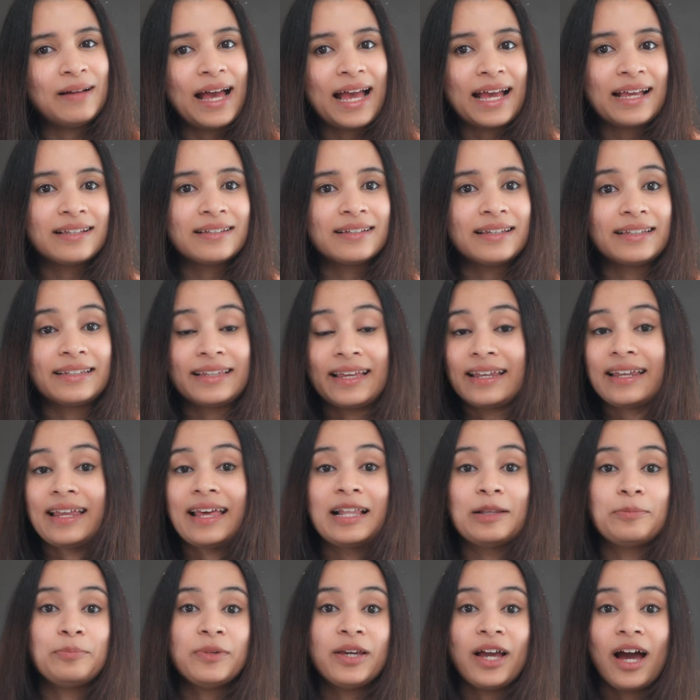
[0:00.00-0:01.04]
and it can
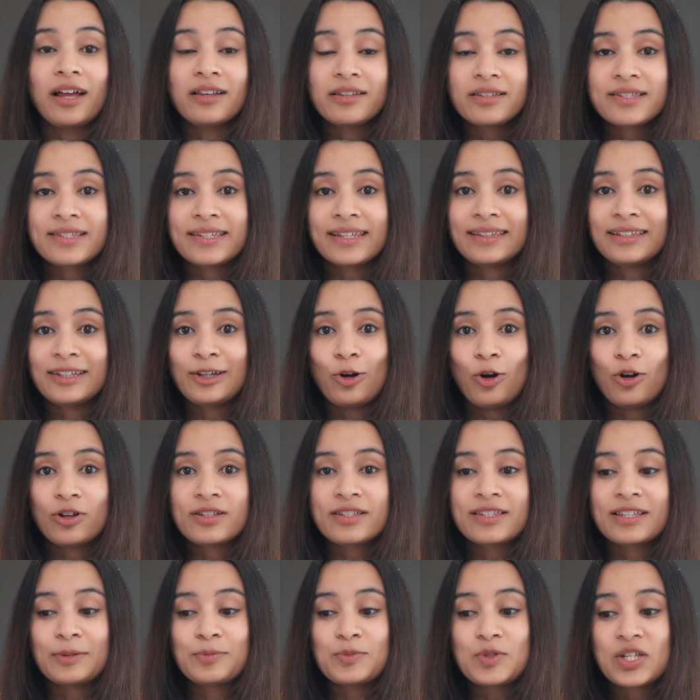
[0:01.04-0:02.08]
help me understand the
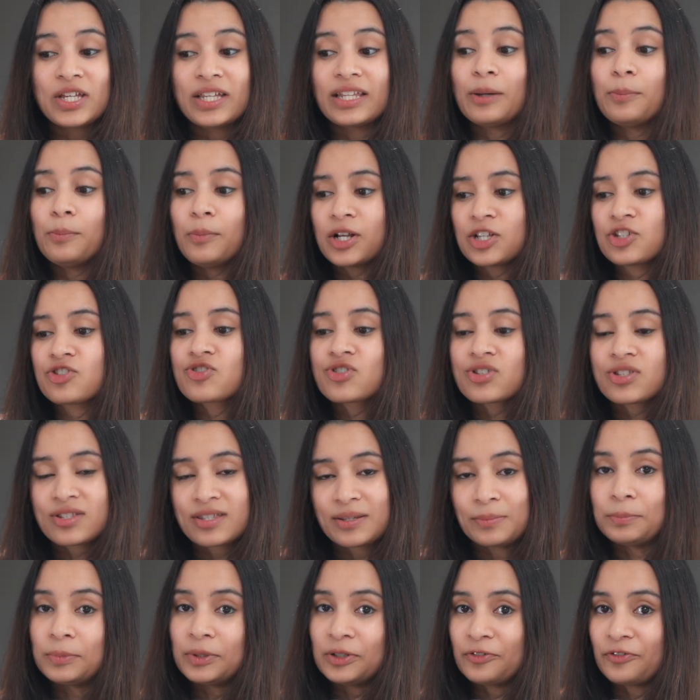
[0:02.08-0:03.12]
concepts in a much
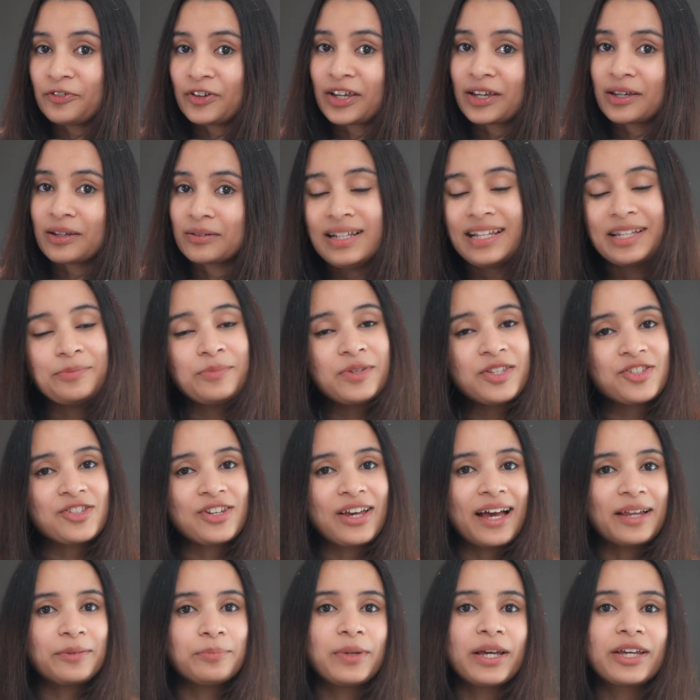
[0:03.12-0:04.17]
simpler way. Let me
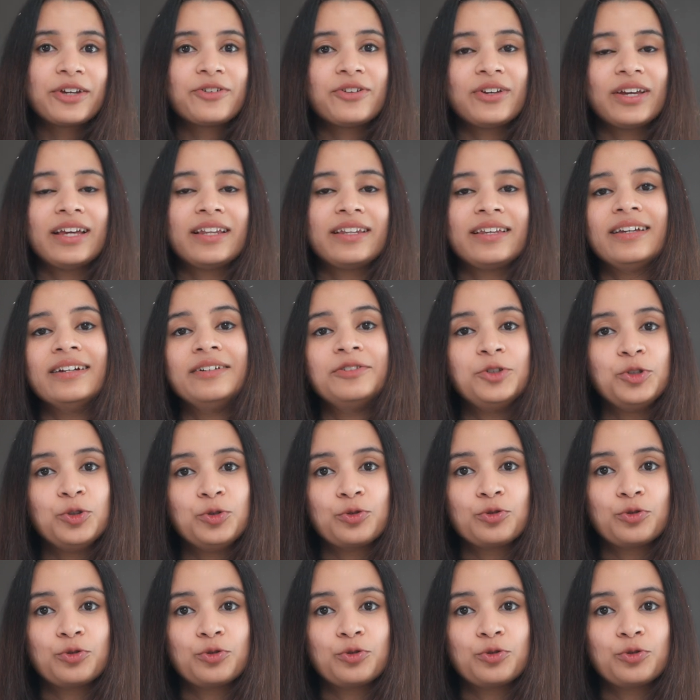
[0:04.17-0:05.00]
start by creating a new